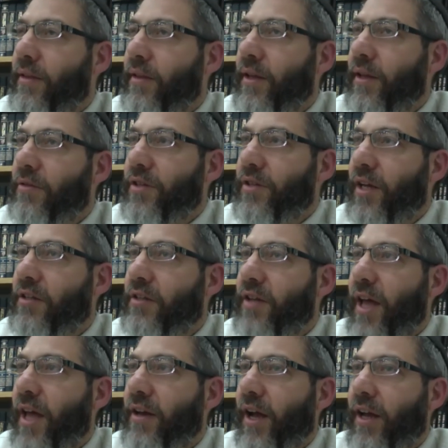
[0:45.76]
he was saying
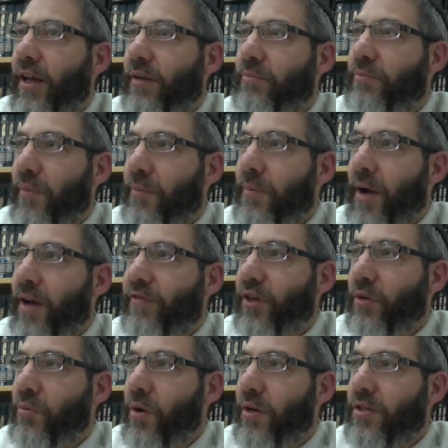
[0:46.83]
that my
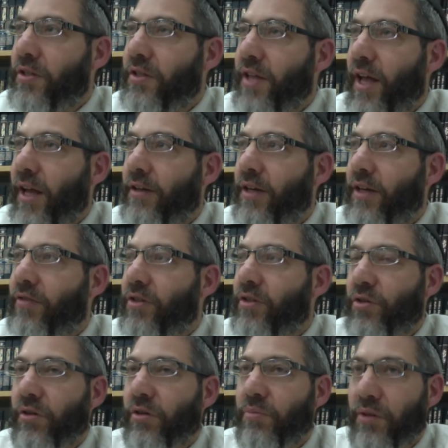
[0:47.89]
fear is that even
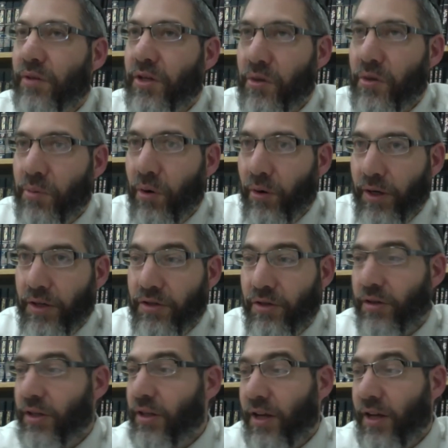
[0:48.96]
certain political parties,
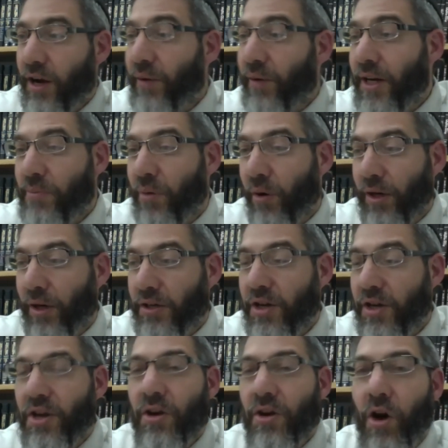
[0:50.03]
certainly the Haredi parties,
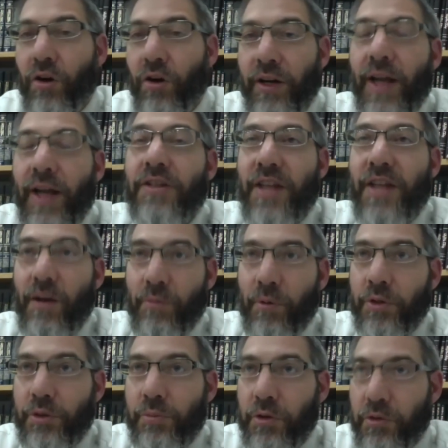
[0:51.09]
are against that
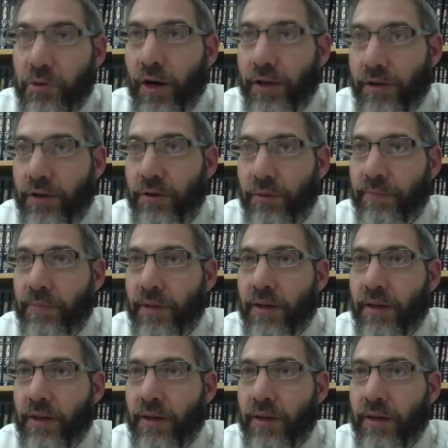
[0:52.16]
which we're trying to do.